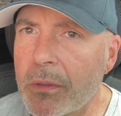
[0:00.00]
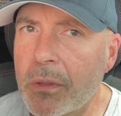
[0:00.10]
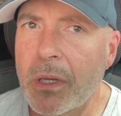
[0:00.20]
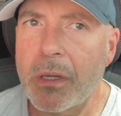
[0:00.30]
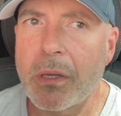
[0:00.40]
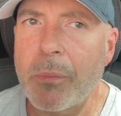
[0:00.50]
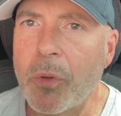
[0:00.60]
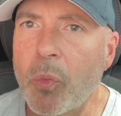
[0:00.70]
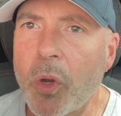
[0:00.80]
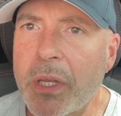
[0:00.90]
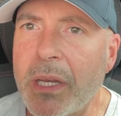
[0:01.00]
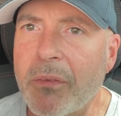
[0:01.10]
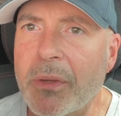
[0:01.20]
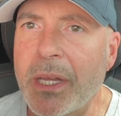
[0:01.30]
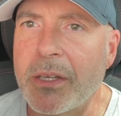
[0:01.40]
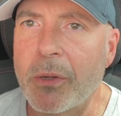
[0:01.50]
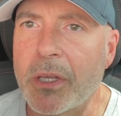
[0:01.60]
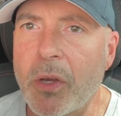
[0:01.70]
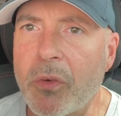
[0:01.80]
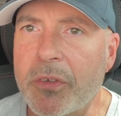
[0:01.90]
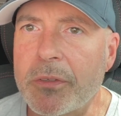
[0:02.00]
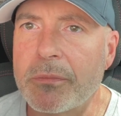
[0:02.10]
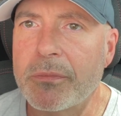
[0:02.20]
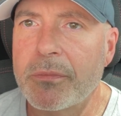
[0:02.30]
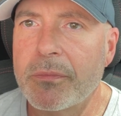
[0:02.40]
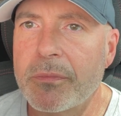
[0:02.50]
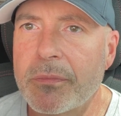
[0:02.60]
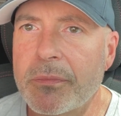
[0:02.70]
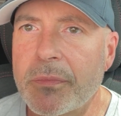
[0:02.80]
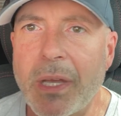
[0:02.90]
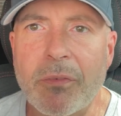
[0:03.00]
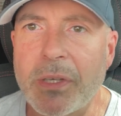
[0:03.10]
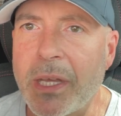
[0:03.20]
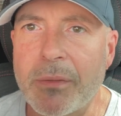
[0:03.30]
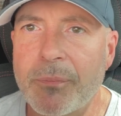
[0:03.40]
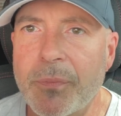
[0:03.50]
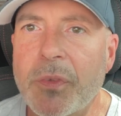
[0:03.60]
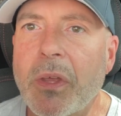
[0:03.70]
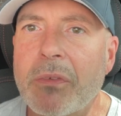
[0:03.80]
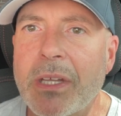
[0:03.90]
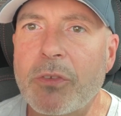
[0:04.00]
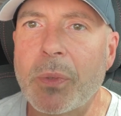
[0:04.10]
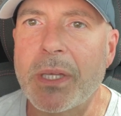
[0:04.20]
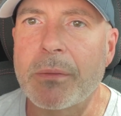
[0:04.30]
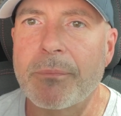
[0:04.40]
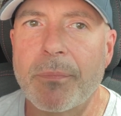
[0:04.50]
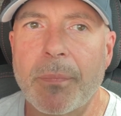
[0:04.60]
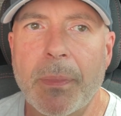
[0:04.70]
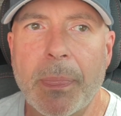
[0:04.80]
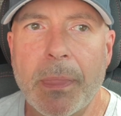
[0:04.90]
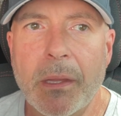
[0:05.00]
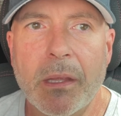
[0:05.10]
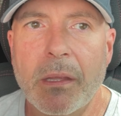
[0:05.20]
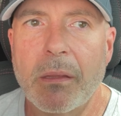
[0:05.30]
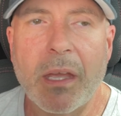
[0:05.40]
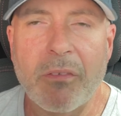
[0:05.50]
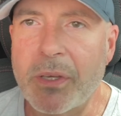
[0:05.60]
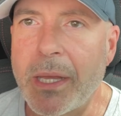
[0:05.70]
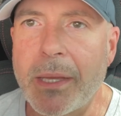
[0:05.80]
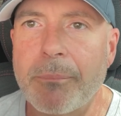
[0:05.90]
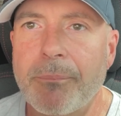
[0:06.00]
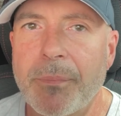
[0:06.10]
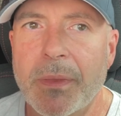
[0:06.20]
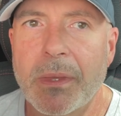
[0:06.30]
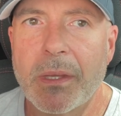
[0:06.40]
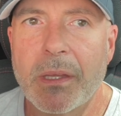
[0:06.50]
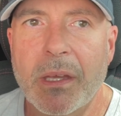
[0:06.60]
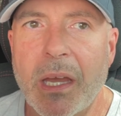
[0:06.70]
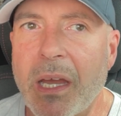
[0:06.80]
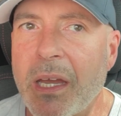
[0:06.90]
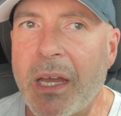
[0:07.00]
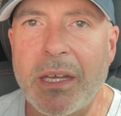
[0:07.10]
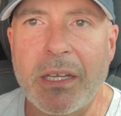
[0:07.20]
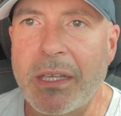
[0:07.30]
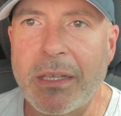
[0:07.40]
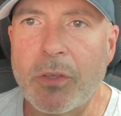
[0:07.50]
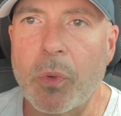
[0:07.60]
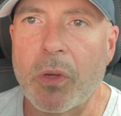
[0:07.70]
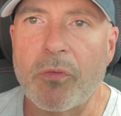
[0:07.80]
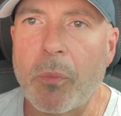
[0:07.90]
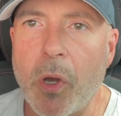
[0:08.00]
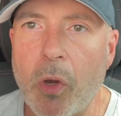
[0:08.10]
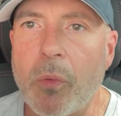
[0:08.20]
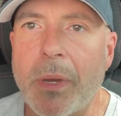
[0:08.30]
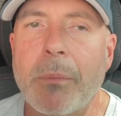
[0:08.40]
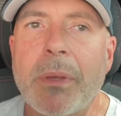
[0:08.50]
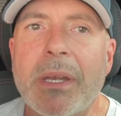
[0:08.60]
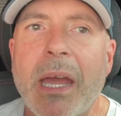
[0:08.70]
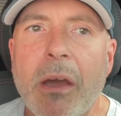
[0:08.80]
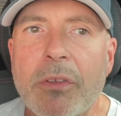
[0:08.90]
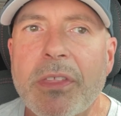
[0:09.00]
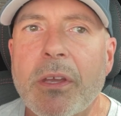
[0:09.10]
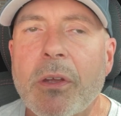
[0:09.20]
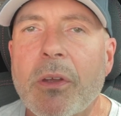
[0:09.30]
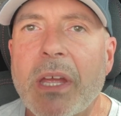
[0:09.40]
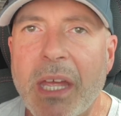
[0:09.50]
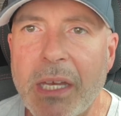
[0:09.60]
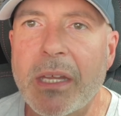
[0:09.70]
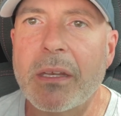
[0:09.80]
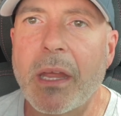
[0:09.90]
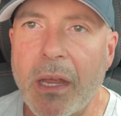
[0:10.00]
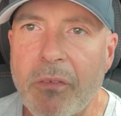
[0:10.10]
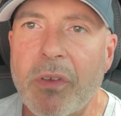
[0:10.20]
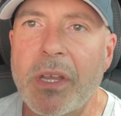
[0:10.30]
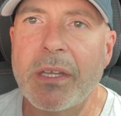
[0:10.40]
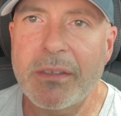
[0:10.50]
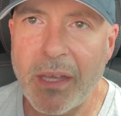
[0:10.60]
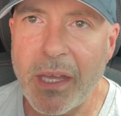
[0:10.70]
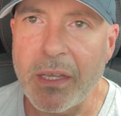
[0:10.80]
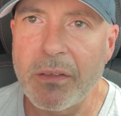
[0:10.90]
I've been working every day during COVID. Every day. 7 days a week. Every day. I didn't get to work from home. I've been out there in it every day.